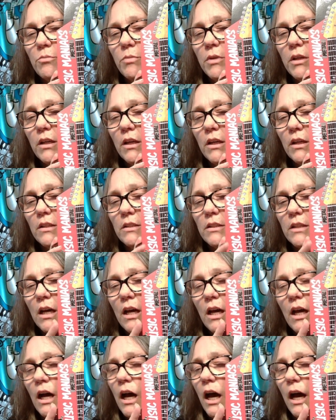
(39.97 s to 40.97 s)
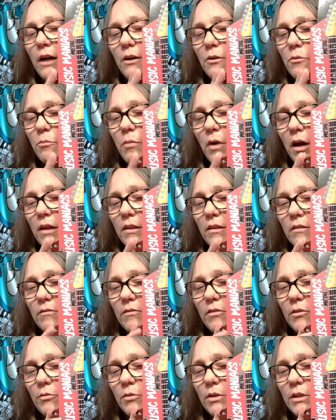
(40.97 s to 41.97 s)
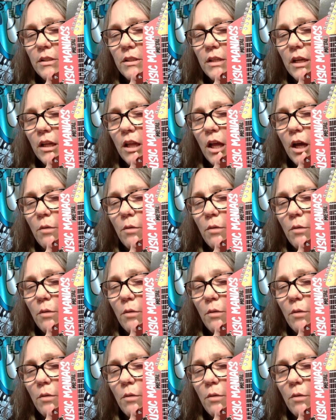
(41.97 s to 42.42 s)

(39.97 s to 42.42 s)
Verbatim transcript: because I don't buy them for resale.